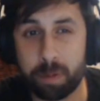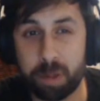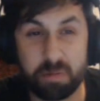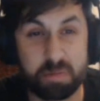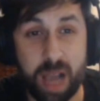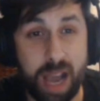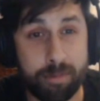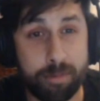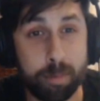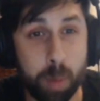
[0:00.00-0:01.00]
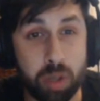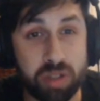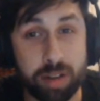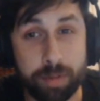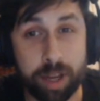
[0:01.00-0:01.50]
could have more
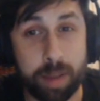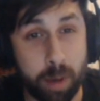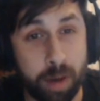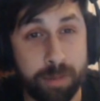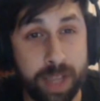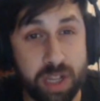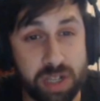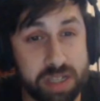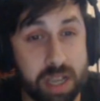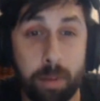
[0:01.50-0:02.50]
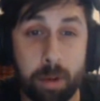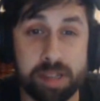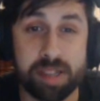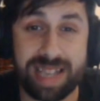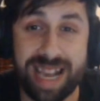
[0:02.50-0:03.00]
stuff on it, more features that I
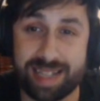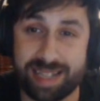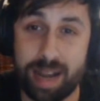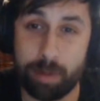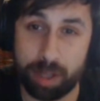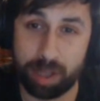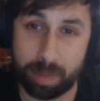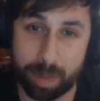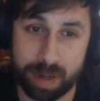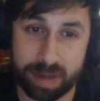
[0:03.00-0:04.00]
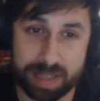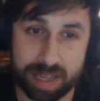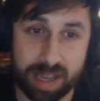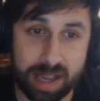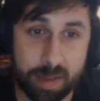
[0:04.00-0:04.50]
wanted to test out with the community,